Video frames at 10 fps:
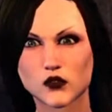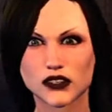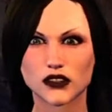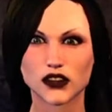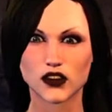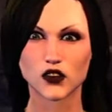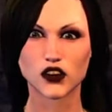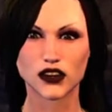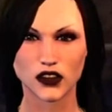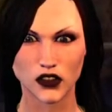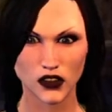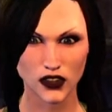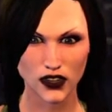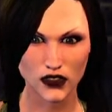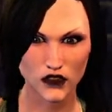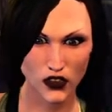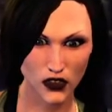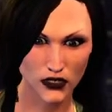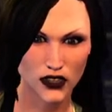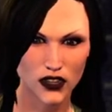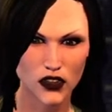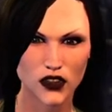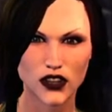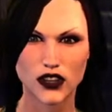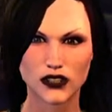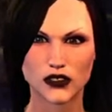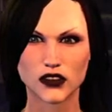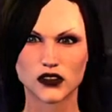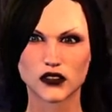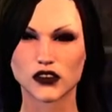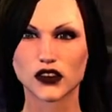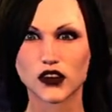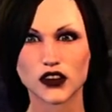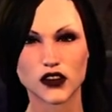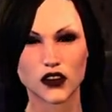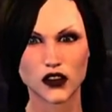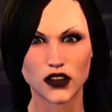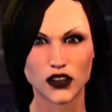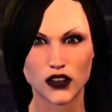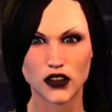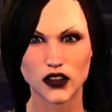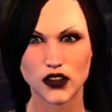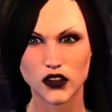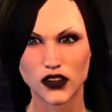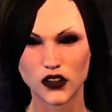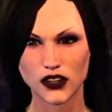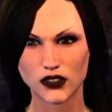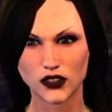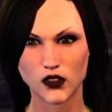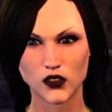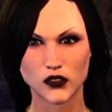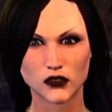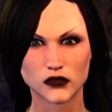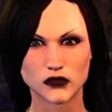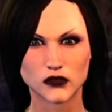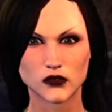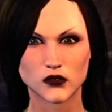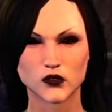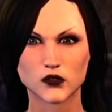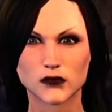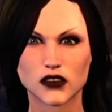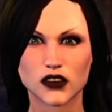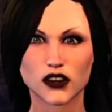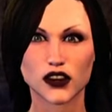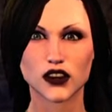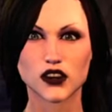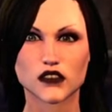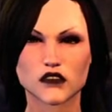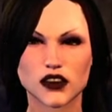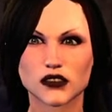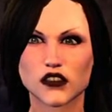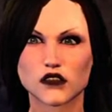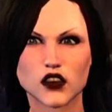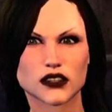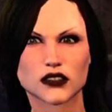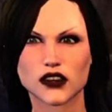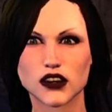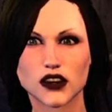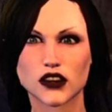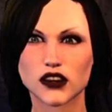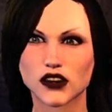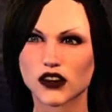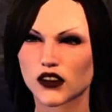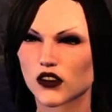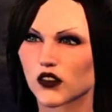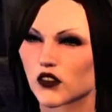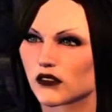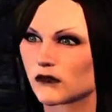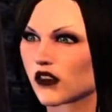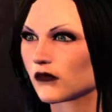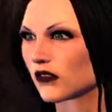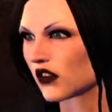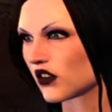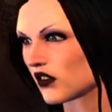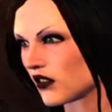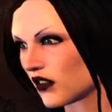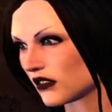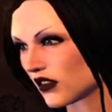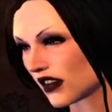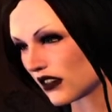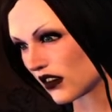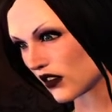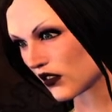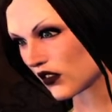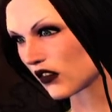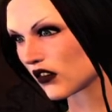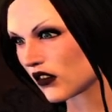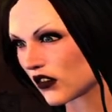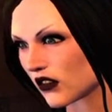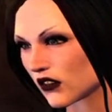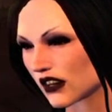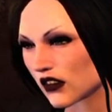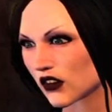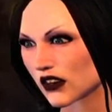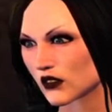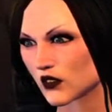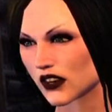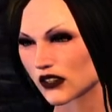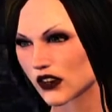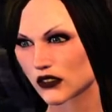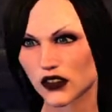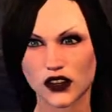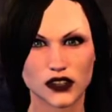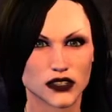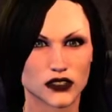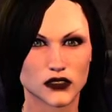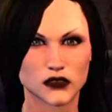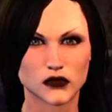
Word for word: We scour the continent for lost antiquities, collecting and cataloging as we go. We've made hundreds of discoveries, thanks in no small part to our scrying tool, the Antiquarian's Eye.